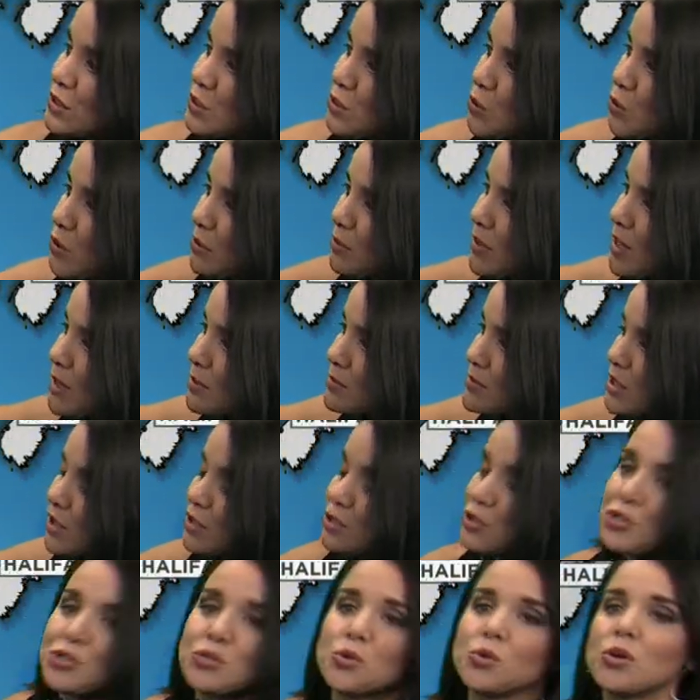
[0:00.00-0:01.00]
the storm comes
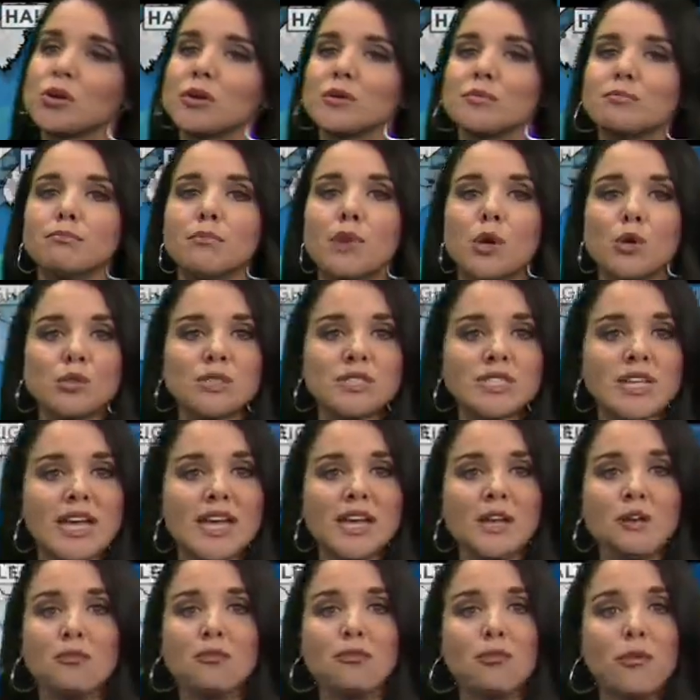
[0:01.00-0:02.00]
on shore. Most
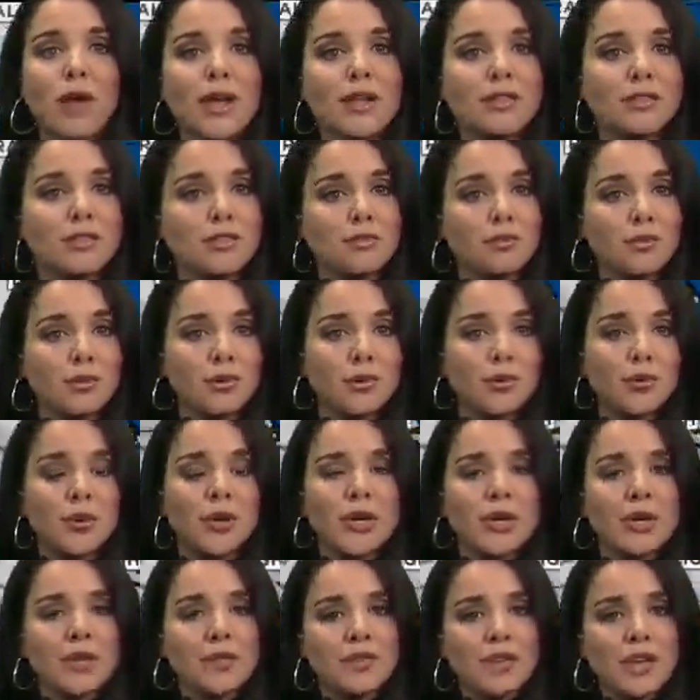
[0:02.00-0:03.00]
take it right through
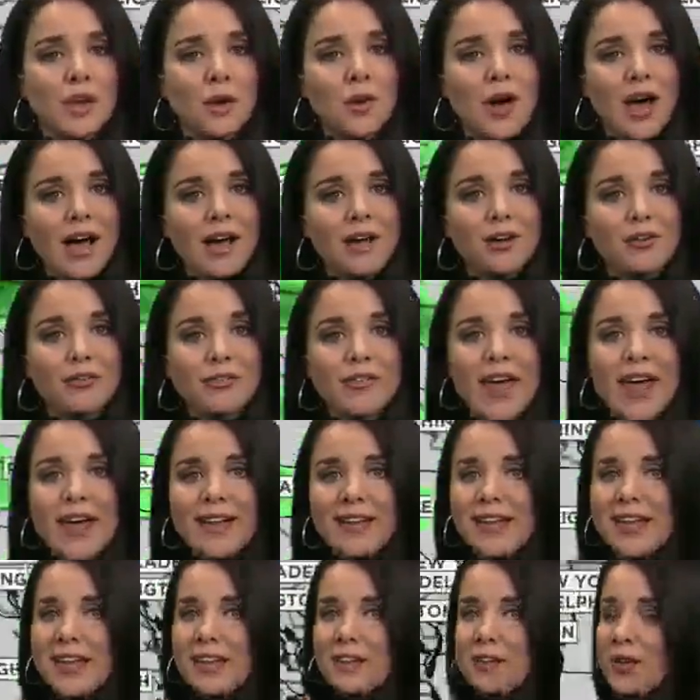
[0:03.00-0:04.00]
the Ohio
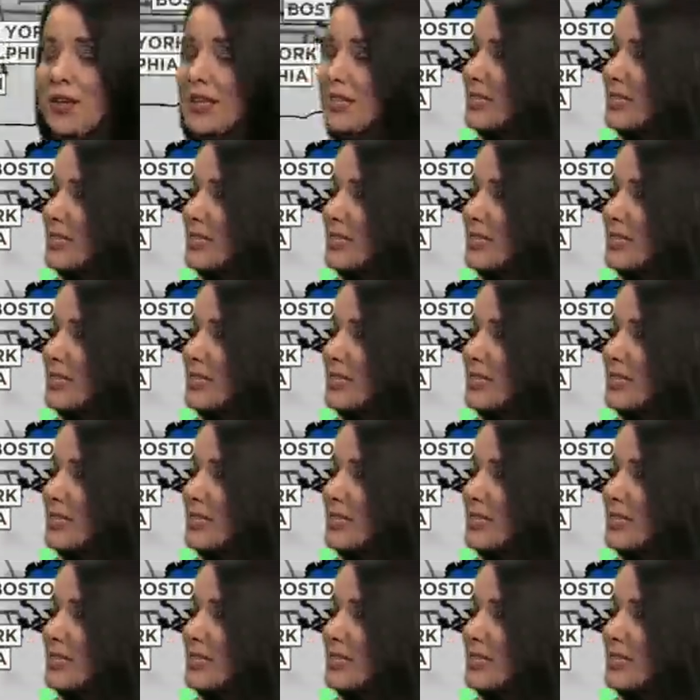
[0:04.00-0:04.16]
Valley, and you